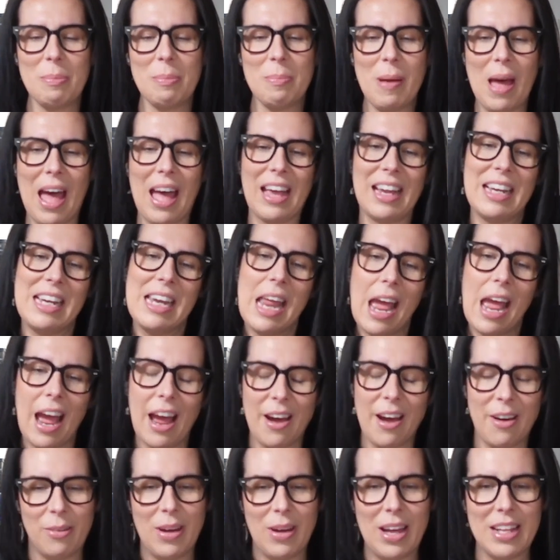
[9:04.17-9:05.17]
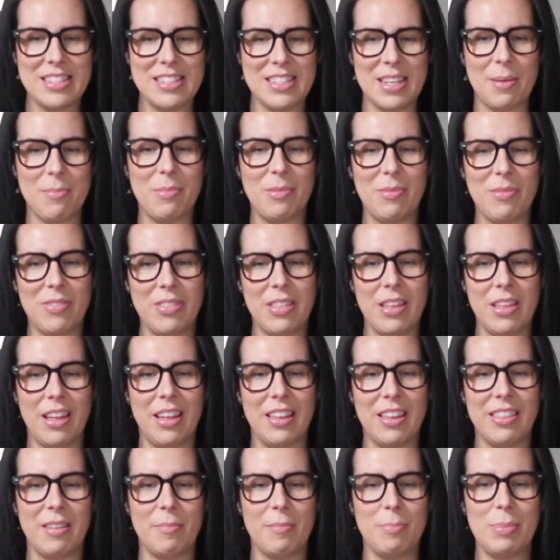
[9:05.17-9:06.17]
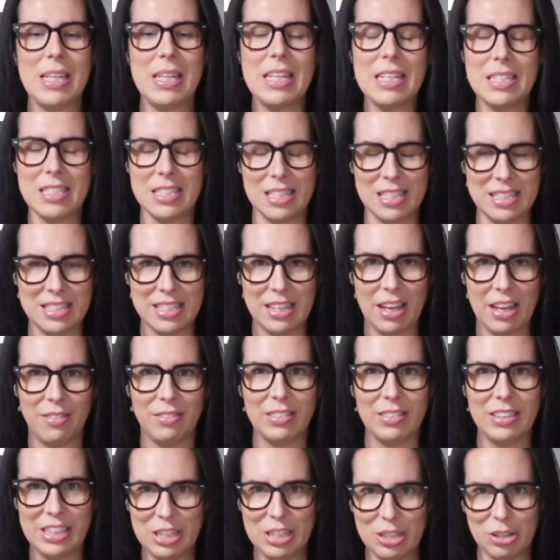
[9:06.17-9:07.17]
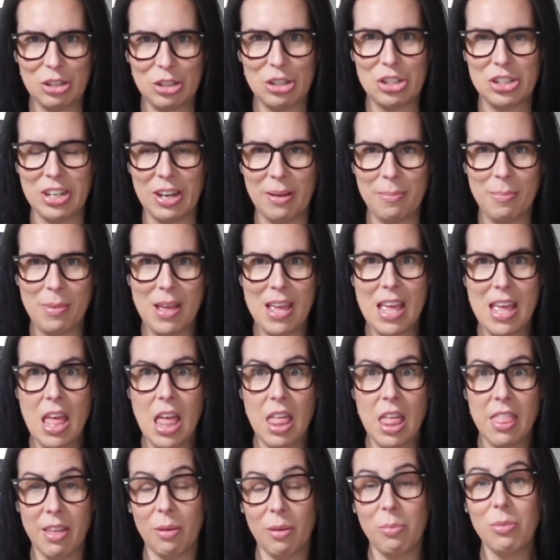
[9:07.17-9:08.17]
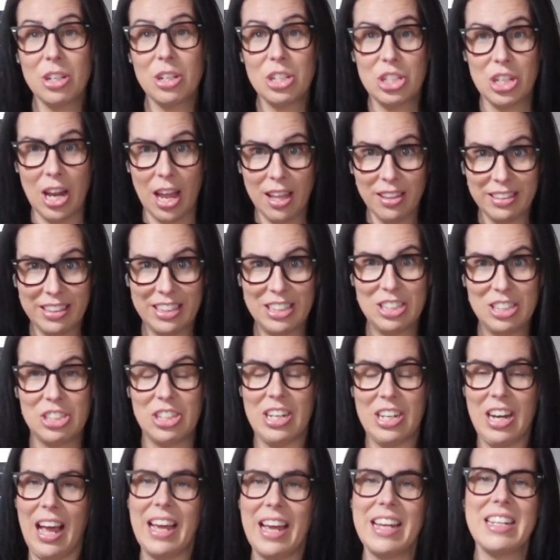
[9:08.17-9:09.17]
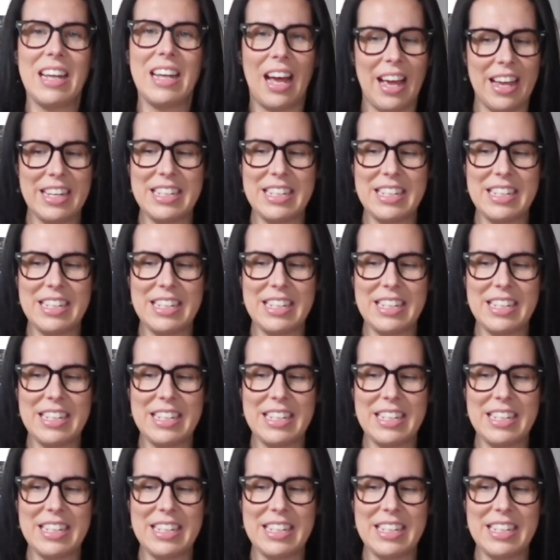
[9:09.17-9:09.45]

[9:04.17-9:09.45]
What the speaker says: back now at some of the pieces of leadership that were a challenge. And I